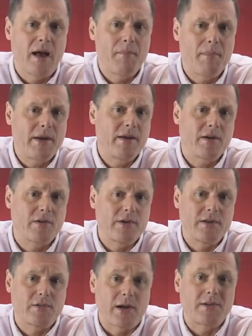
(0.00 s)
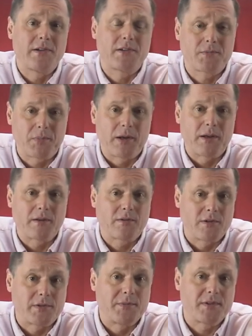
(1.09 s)
and many agree to actually split
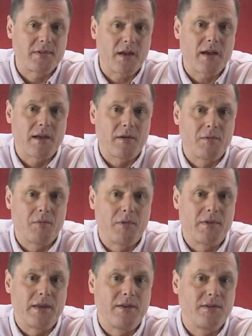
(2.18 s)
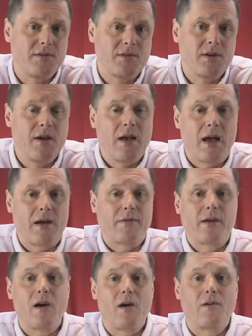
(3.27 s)
Christmas Day, with each
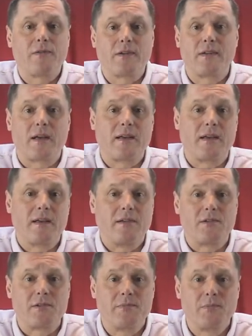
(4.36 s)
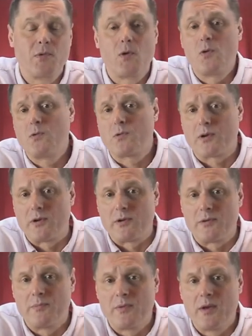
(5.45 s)
having half a day each. All good.